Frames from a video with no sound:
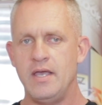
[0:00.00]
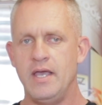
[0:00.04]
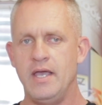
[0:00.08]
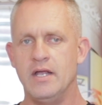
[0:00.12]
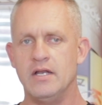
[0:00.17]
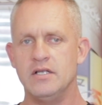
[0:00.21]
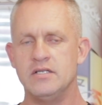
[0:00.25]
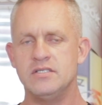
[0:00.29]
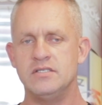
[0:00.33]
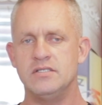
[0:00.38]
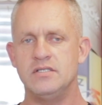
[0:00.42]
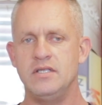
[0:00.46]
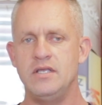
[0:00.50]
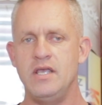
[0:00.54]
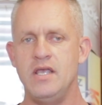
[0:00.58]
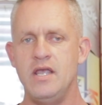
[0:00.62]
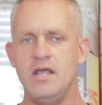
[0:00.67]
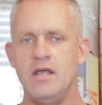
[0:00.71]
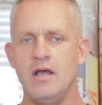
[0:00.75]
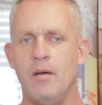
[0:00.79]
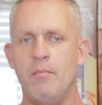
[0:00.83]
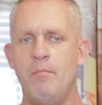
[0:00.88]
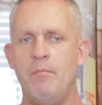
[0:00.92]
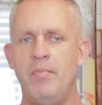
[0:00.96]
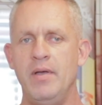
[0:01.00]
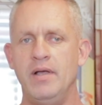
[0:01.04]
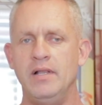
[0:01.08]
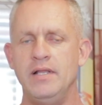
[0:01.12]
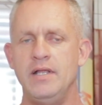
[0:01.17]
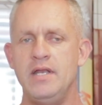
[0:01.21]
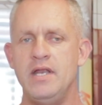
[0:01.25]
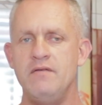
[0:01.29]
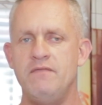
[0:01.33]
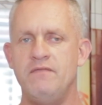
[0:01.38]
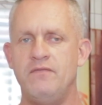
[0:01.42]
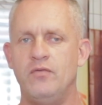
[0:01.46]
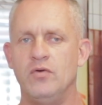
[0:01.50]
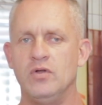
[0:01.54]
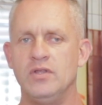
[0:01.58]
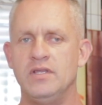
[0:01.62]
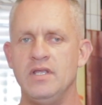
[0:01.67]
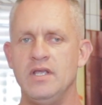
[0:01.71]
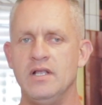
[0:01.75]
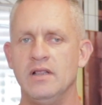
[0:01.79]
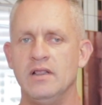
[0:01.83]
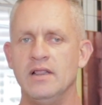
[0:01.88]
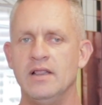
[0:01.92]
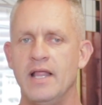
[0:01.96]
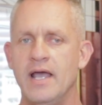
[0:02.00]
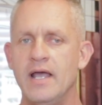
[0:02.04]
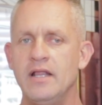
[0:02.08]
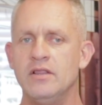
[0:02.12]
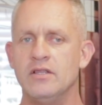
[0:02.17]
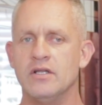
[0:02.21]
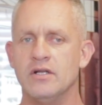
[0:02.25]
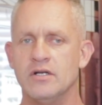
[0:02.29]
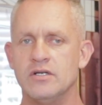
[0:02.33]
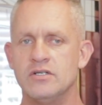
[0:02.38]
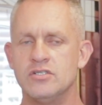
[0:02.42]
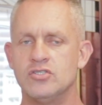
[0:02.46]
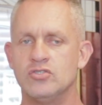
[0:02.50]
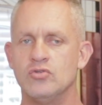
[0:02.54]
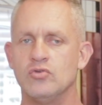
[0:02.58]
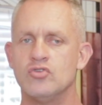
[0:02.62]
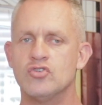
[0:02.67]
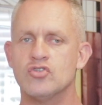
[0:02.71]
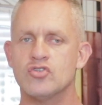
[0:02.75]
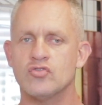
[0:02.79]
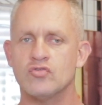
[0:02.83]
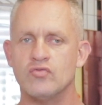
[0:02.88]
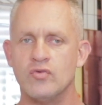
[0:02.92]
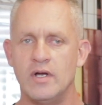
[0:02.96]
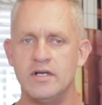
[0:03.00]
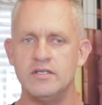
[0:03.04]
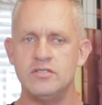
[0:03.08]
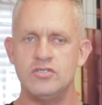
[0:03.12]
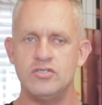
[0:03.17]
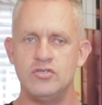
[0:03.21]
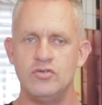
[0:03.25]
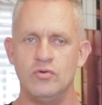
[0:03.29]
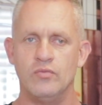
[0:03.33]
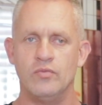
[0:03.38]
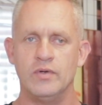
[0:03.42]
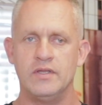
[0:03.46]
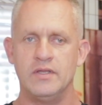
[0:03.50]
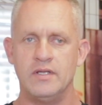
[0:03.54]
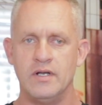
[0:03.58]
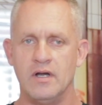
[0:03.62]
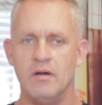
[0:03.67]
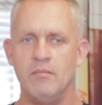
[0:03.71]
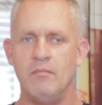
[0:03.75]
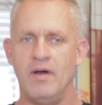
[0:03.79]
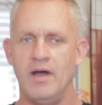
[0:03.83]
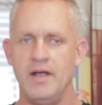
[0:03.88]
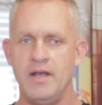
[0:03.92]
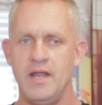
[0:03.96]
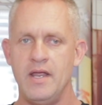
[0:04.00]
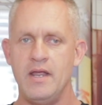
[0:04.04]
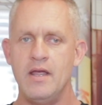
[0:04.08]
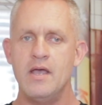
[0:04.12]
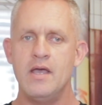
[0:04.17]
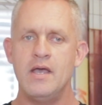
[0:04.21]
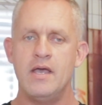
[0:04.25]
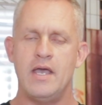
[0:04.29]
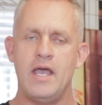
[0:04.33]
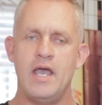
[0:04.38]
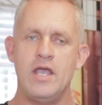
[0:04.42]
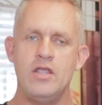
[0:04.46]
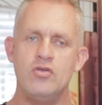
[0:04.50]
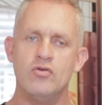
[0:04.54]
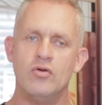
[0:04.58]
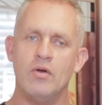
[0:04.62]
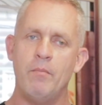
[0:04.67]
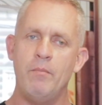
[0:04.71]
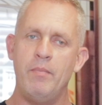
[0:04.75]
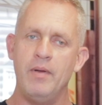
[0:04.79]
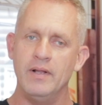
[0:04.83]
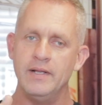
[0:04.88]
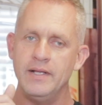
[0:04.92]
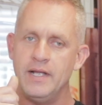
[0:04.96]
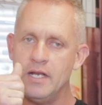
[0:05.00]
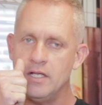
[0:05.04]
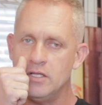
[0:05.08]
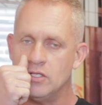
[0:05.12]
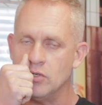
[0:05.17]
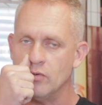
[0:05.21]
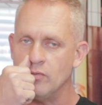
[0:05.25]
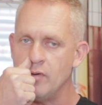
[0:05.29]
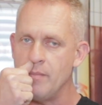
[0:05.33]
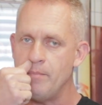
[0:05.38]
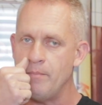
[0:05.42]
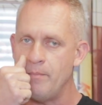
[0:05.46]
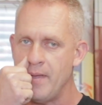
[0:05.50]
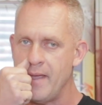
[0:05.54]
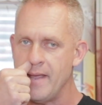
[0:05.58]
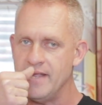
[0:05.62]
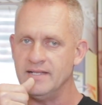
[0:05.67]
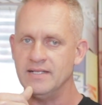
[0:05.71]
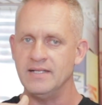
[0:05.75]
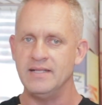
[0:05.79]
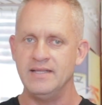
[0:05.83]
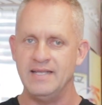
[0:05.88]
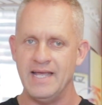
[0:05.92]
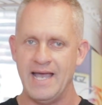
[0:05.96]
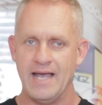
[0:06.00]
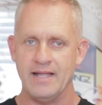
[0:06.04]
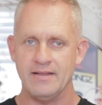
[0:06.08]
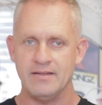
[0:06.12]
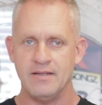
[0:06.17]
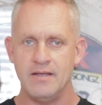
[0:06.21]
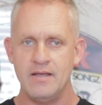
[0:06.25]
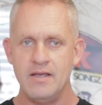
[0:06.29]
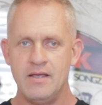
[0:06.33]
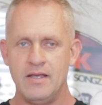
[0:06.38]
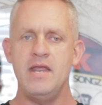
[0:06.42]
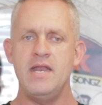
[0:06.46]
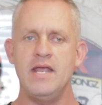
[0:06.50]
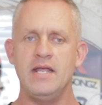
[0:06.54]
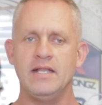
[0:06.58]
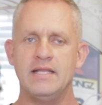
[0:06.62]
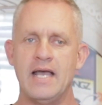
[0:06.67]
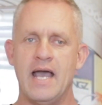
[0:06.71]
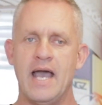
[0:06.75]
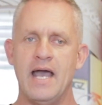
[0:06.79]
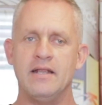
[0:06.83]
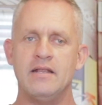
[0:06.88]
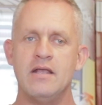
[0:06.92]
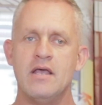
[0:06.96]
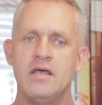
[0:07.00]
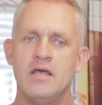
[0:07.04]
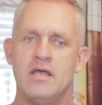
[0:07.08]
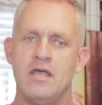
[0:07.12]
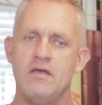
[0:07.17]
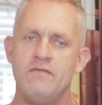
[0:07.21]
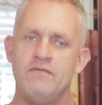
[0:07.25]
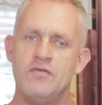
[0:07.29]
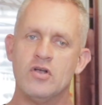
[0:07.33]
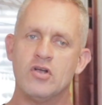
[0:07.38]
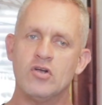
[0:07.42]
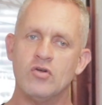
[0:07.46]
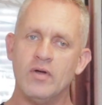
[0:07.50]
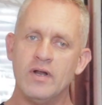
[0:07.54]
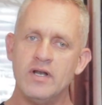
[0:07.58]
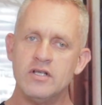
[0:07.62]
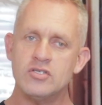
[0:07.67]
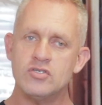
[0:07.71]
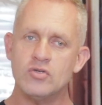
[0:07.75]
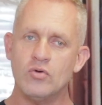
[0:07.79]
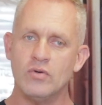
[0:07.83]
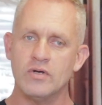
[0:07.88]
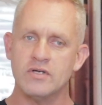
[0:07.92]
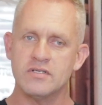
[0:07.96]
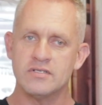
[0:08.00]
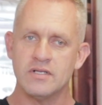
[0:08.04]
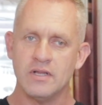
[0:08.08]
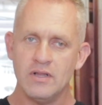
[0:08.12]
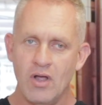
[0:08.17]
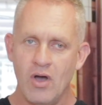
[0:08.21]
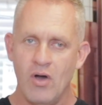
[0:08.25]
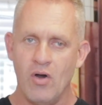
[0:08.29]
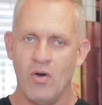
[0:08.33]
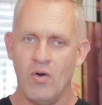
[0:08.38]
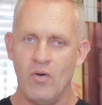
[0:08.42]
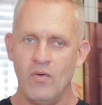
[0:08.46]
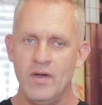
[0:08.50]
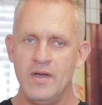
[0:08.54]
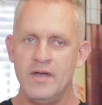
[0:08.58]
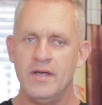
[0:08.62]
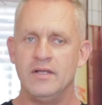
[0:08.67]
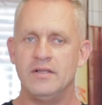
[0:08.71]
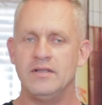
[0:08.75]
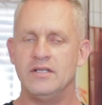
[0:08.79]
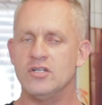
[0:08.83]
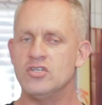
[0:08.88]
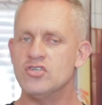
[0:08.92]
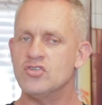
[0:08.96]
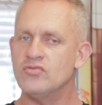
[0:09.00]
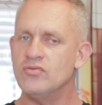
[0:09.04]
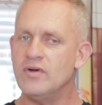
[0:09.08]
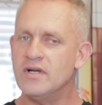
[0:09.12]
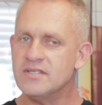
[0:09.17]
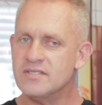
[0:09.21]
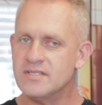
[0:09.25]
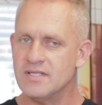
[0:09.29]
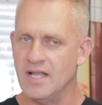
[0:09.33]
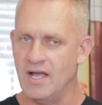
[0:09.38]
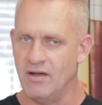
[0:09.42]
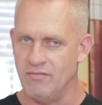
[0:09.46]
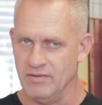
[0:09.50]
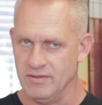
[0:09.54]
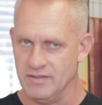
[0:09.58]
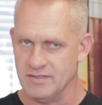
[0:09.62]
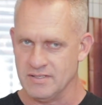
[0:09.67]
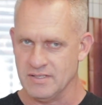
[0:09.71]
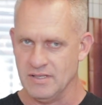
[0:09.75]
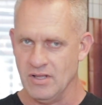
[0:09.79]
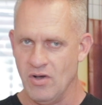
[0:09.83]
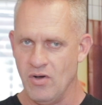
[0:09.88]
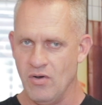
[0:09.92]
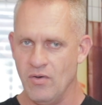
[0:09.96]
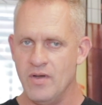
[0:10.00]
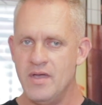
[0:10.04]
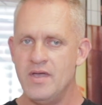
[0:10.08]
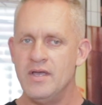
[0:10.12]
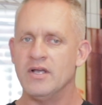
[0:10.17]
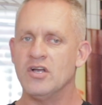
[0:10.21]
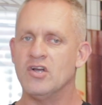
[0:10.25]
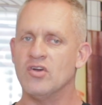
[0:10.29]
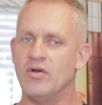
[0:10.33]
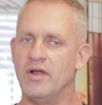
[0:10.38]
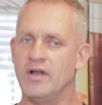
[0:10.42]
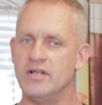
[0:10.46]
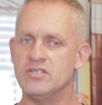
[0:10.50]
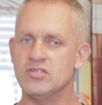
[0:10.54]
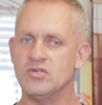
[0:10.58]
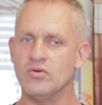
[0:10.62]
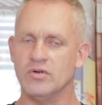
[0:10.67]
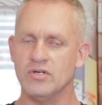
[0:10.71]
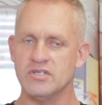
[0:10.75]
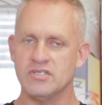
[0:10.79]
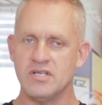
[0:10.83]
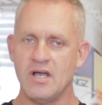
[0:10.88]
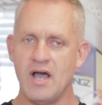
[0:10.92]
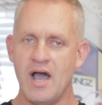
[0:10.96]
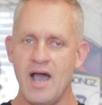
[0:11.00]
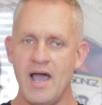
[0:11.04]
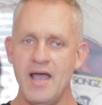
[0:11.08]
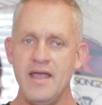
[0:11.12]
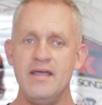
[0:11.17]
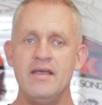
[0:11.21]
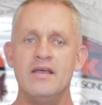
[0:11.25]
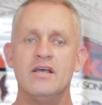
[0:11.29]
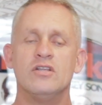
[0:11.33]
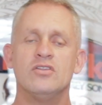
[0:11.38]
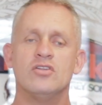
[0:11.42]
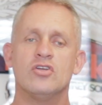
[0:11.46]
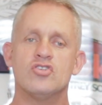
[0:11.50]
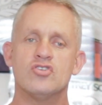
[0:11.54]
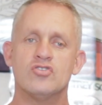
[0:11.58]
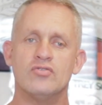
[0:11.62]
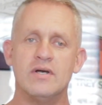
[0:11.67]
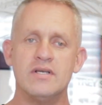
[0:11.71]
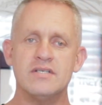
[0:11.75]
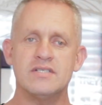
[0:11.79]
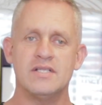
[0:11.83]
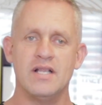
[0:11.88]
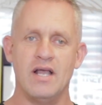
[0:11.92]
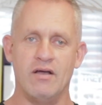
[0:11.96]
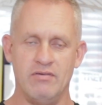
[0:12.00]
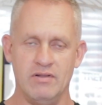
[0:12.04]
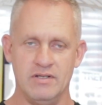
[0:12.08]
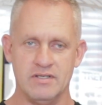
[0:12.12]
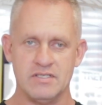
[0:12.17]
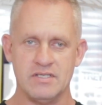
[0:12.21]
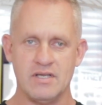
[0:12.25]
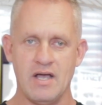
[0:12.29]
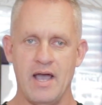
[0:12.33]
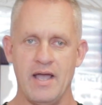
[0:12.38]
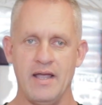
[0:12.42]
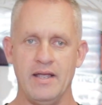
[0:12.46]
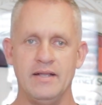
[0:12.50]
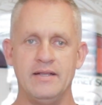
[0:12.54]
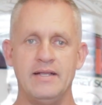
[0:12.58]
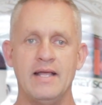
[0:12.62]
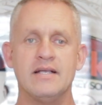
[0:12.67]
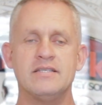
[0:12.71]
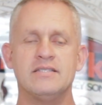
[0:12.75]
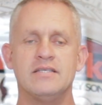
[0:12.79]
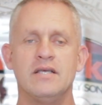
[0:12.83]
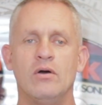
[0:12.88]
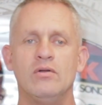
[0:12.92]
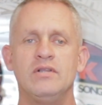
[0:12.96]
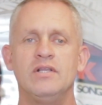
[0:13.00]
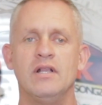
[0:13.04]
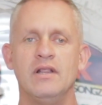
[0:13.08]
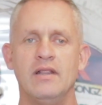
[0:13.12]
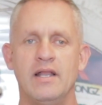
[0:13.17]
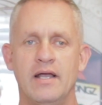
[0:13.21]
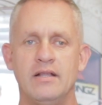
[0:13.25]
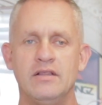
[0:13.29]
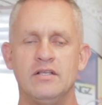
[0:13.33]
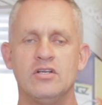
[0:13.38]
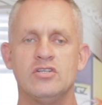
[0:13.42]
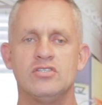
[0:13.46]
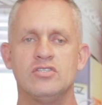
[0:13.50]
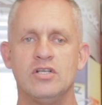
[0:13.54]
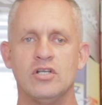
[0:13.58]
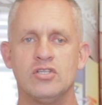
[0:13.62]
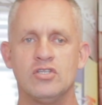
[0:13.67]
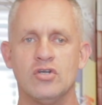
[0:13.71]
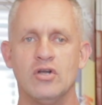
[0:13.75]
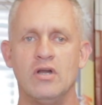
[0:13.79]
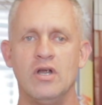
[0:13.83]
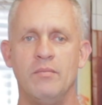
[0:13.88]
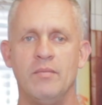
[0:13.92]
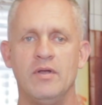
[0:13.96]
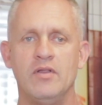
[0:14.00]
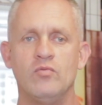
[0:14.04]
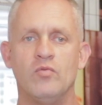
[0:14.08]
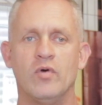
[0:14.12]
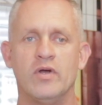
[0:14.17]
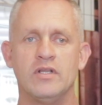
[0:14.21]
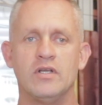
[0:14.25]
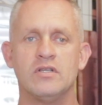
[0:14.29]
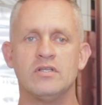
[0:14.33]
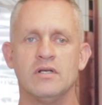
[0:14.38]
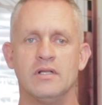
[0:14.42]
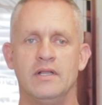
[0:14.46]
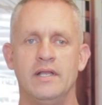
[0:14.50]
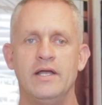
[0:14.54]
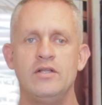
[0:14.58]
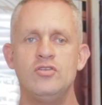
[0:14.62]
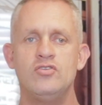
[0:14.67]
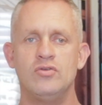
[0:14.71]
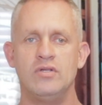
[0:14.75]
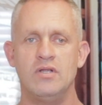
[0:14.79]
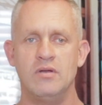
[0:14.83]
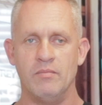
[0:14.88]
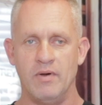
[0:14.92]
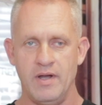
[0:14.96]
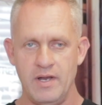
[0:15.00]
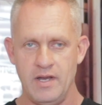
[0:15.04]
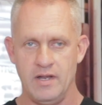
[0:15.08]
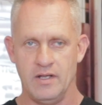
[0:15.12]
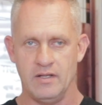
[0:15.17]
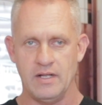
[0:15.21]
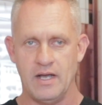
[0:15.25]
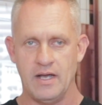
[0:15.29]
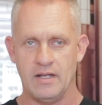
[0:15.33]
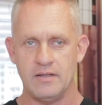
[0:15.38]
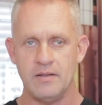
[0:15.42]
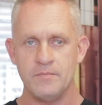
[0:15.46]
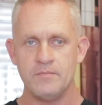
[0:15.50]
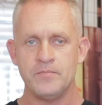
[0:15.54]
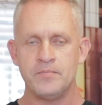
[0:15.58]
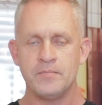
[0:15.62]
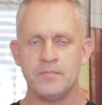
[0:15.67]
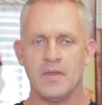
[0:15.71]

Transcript: It is the ability for the lenders to trust you with their money and your ability to repay the debt. Meaning that if your credit score is low, the trust level is low. Credit score is high, the trust level is high. And that's how the lenders determine whether to lend you the money or not.